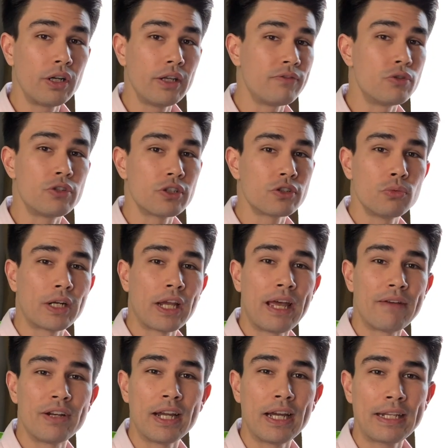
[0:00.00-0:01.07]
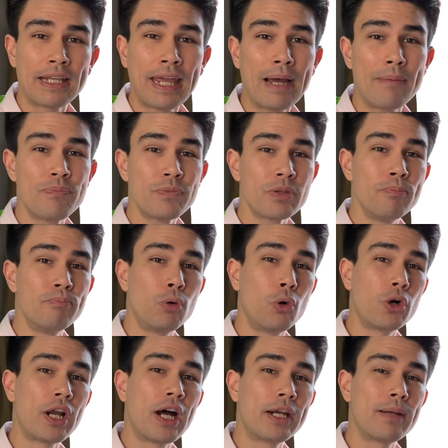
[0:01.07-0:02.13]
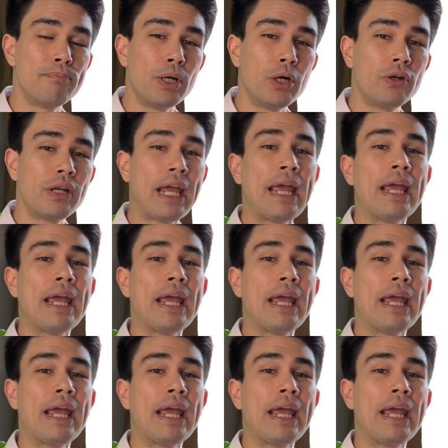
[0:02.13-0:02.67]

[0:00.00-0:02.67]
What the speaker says: if you just want to have a nightcap, board on a boat